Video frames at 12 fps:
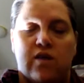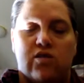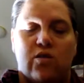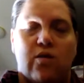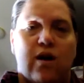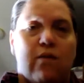
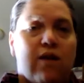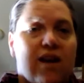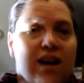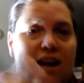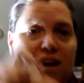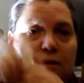So I went
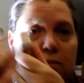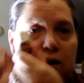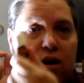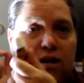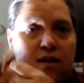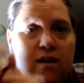ahead and
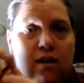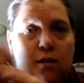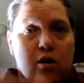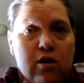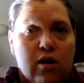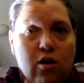bought it, and
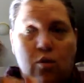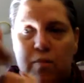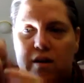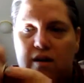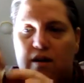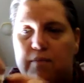I'm gonna
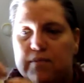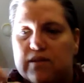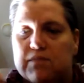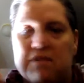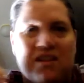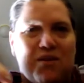open it up and
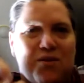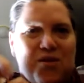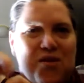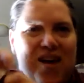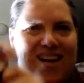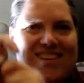smell it with
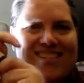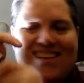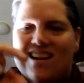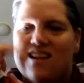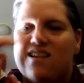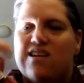you guys
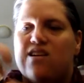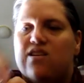today.